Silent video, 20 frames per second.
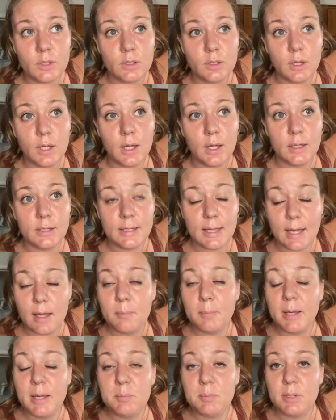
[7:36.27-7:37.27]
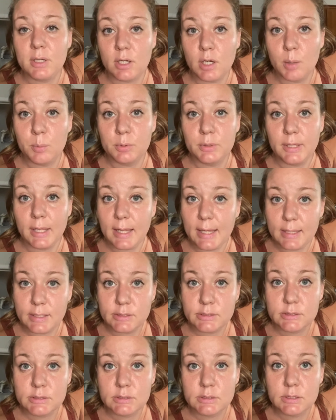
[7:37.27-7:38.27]
uh, yeah, it might be a couple
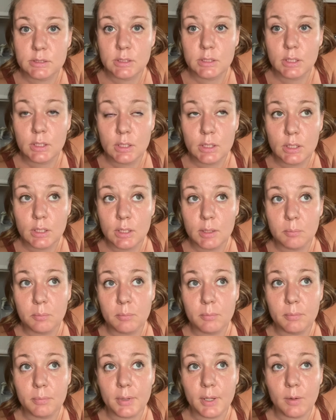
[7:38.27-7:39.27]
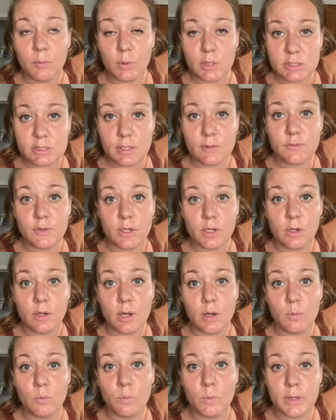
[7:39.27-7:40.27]
days, but once I figure
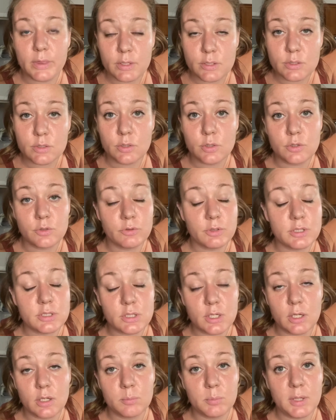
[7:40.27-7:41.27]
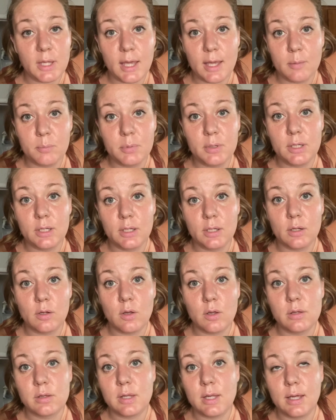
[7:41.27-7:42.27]
out when the surgery is going to be happening and
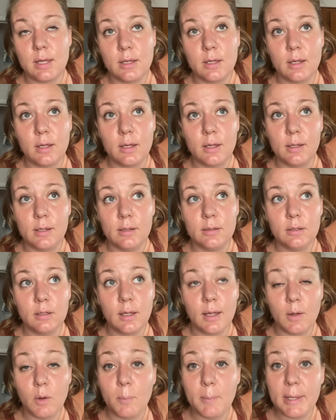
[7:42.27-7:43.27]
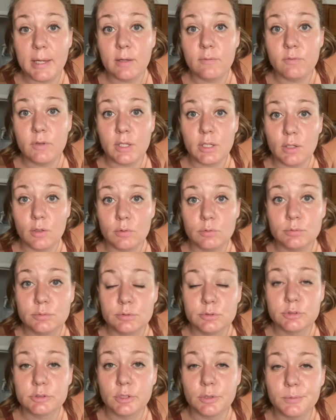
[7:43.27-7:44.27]
all of that, uh, I'll make a video.
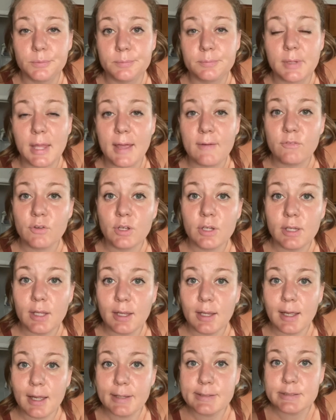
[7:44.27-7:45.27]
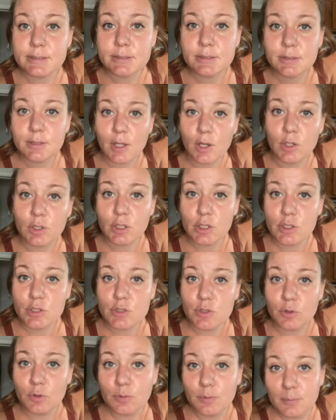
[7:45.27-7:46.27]
So have a good day, guys. Talk to you
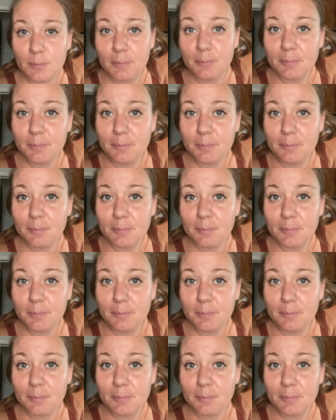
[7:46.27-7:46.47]
soon.